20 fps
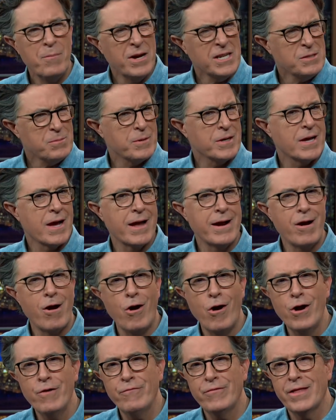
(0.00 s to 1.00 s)
Must have been kind of
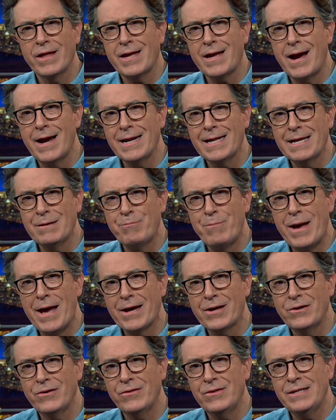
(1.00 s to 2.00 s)
hard for that guy to get
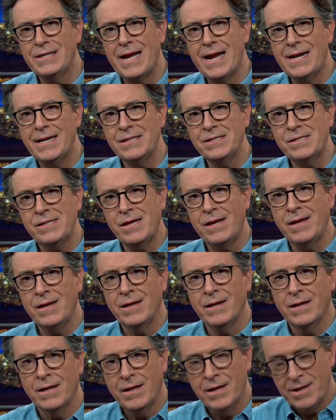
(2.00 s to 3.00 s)
back into the dating
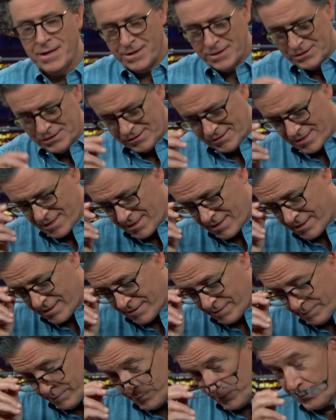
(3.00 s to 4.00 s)
scene. Say,
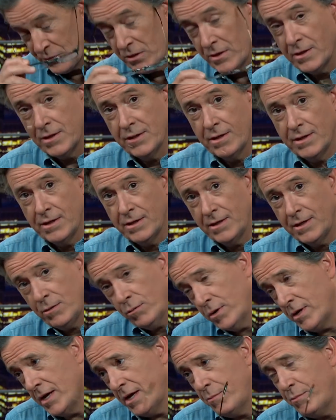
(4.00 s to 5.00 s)
um, you
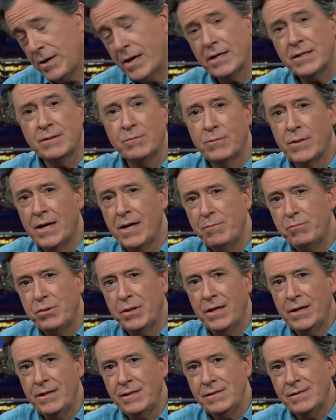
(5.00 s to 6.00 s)
want to head back to my
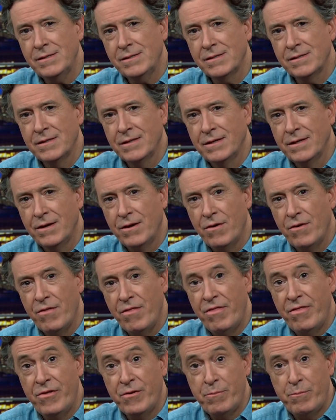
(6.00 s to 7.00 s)
place?
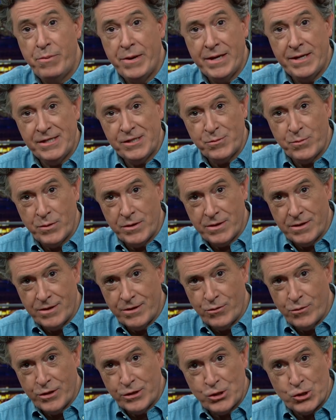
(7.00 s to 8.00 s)
The basement
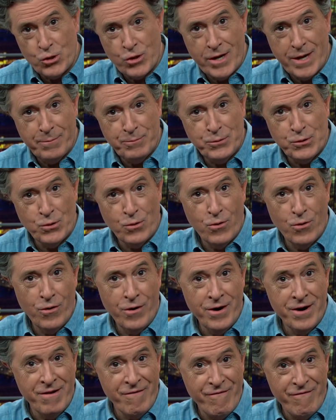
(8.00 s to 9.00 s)
under a
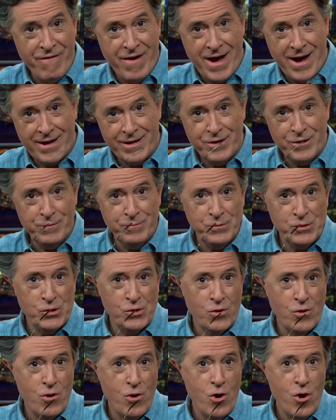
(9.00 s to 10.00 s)
trapdoor in a vacuum
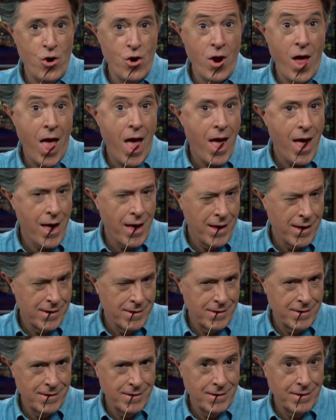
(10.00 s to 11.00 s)
store?
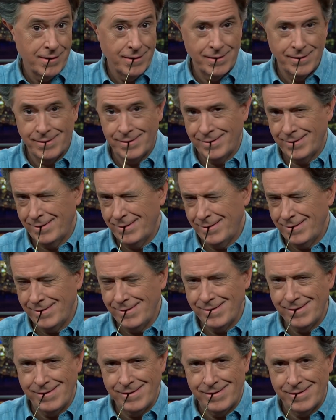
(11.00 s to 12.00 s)
Oh,
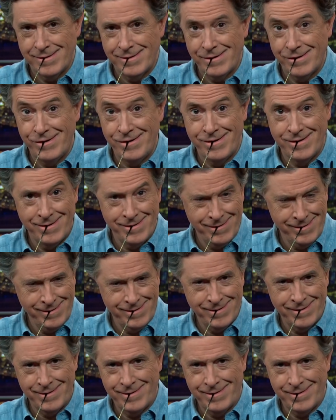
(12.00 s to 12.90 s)
yeah.